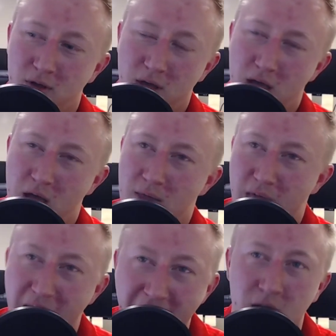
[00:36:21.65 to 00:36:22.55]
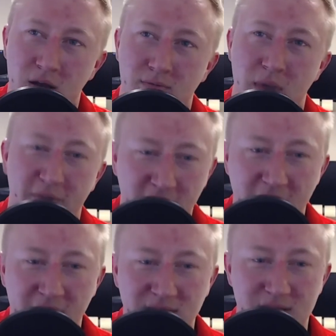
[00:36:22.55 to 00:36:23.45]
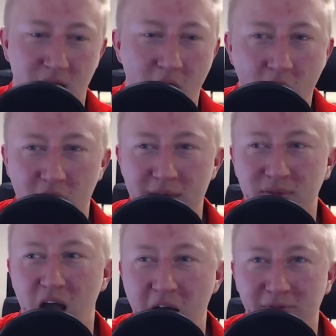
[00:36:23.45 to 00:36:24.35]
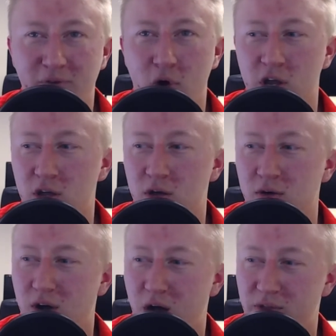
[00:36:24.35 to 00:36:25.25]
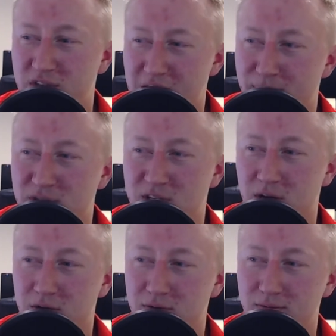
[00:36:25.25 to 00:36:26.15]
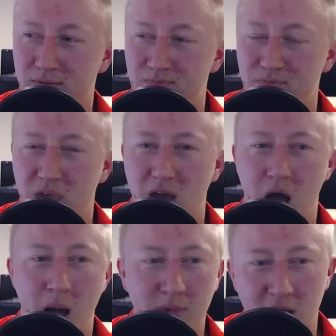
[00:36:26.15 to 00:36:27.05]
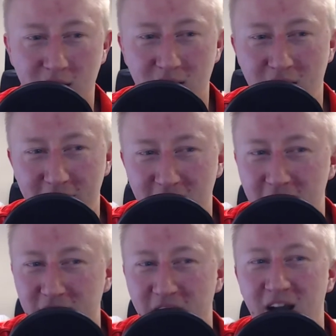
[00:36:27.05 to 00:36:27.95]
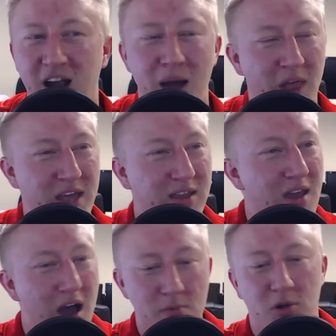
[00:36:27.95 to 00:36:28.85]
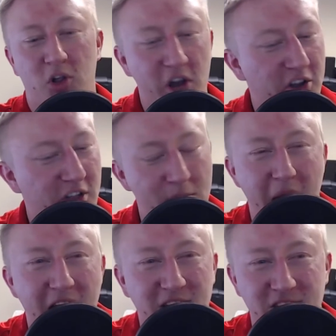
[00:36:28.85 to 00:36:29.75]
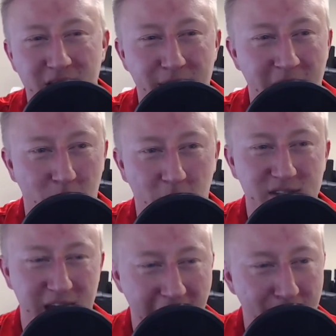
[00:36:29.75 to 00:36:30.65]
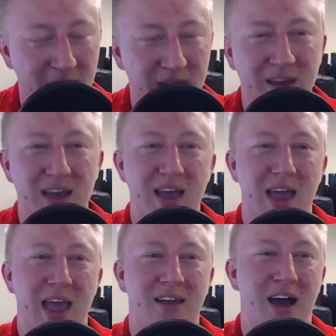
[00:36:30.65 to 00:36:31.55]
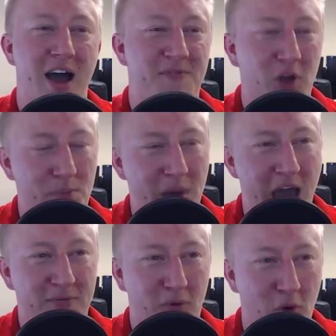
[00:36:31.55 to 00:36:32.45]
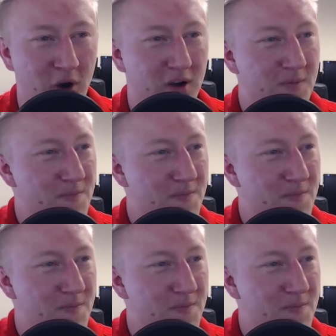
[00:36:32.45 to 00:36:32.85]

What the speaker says: And that, my friends, is all I've got for you on this episode. I'm cutting it off right there. I'm clearly passionate about what's happened, and I feel bad for